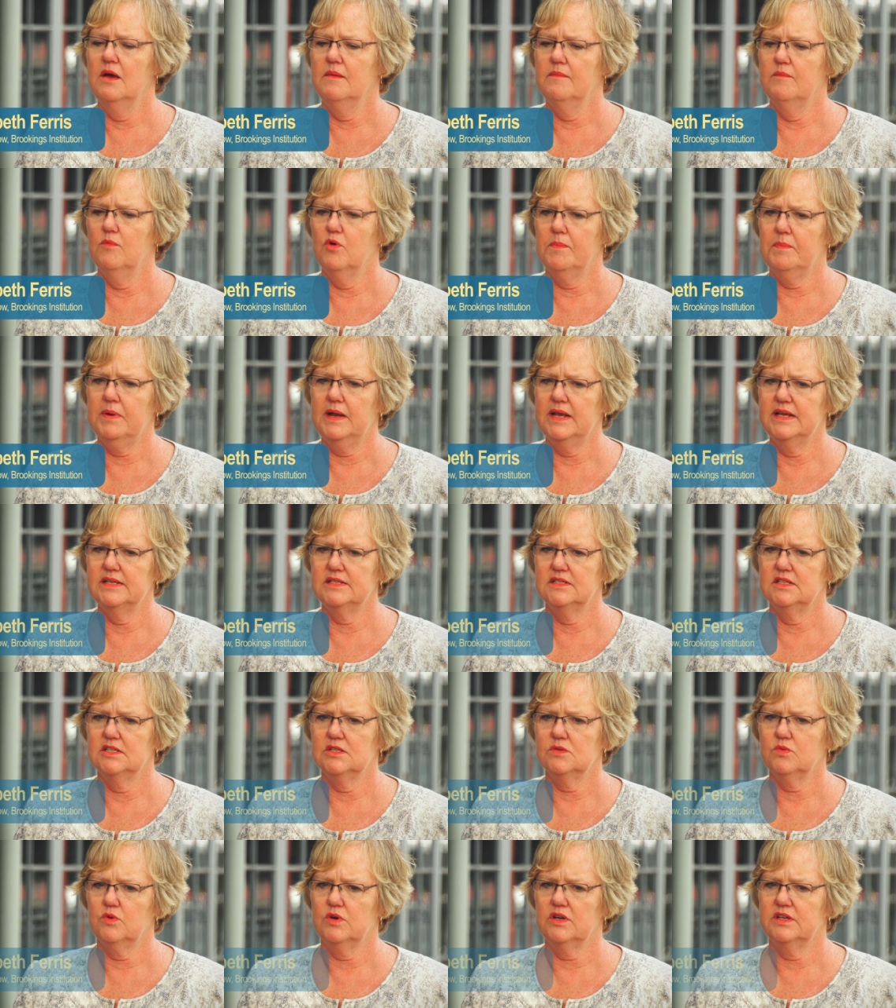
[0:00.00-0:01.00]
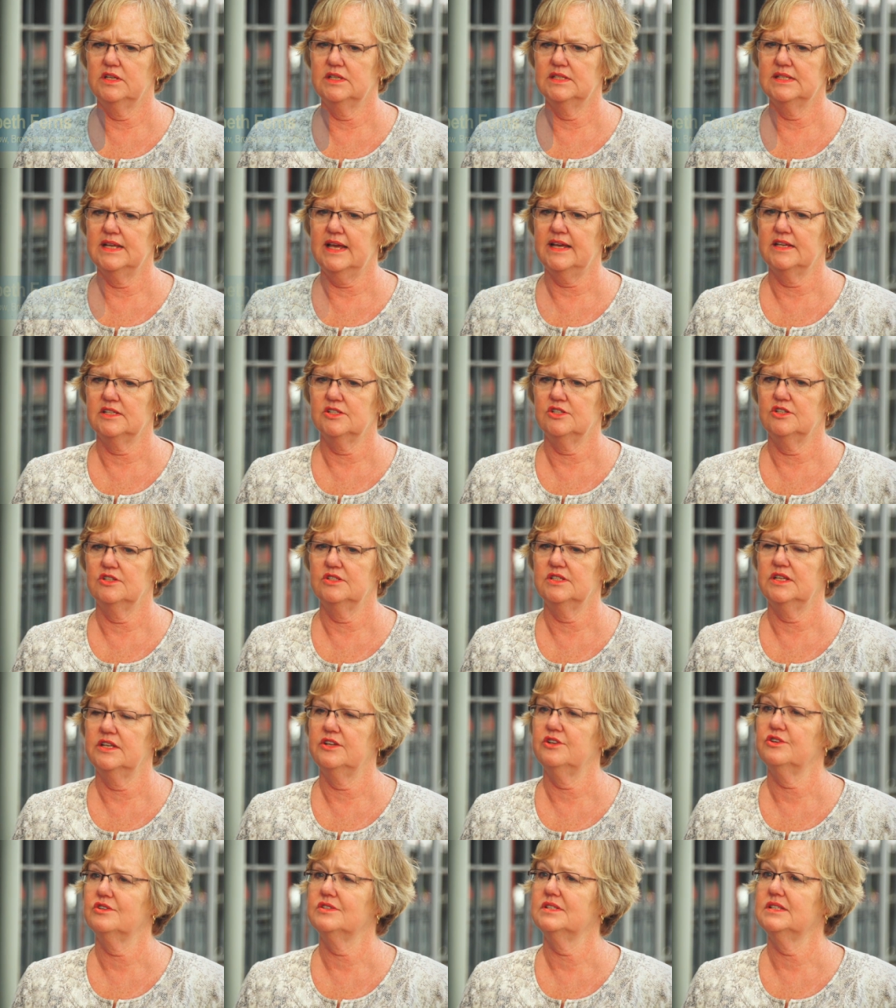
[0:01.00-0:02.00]
more places where disasters
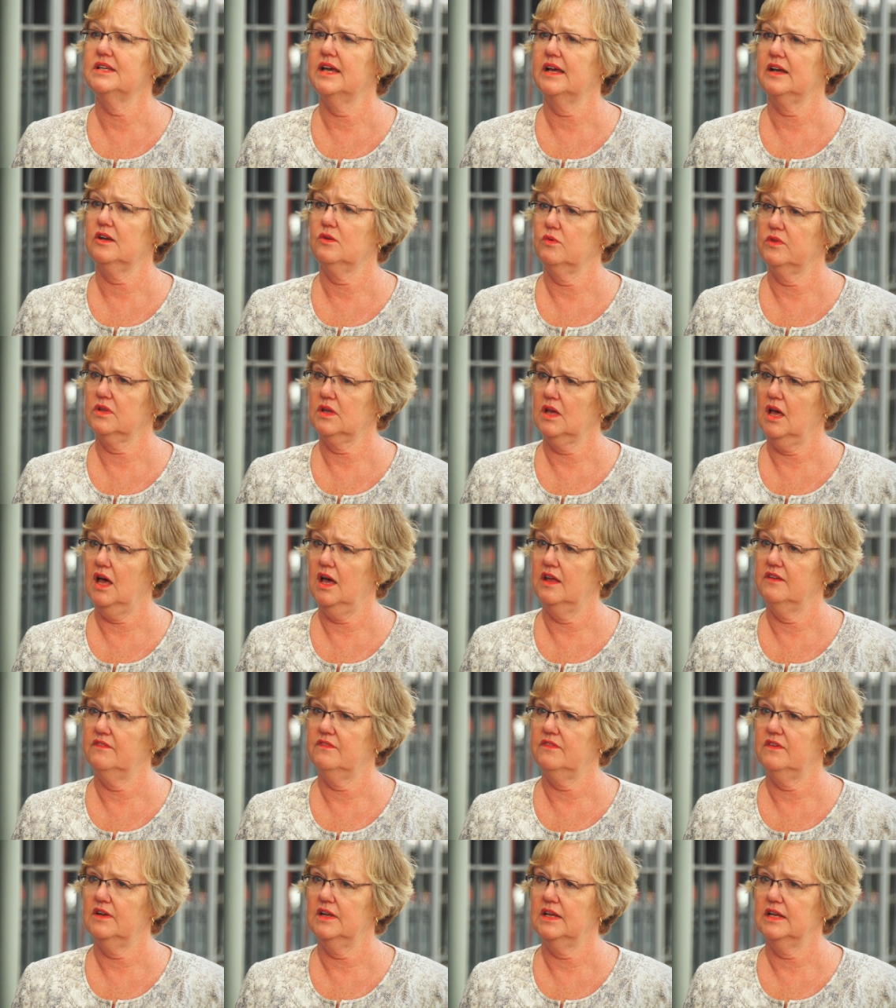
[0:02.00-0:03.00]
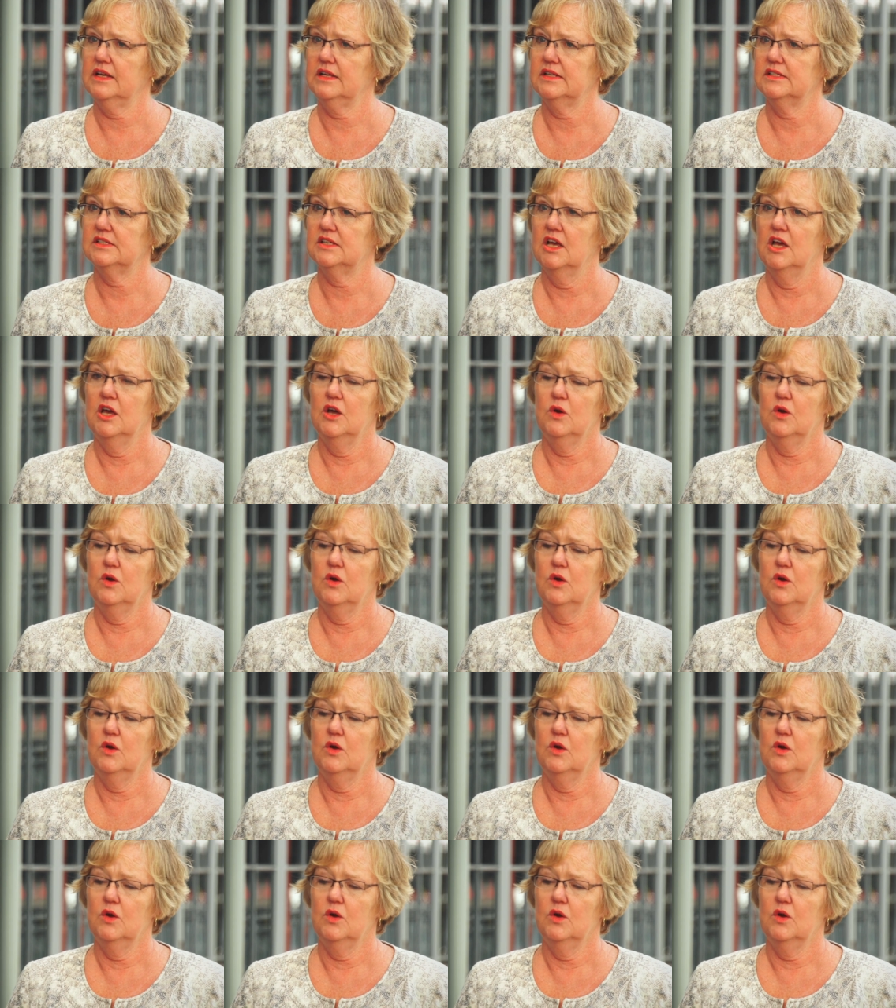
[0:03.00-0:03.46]
intersect with conflicts,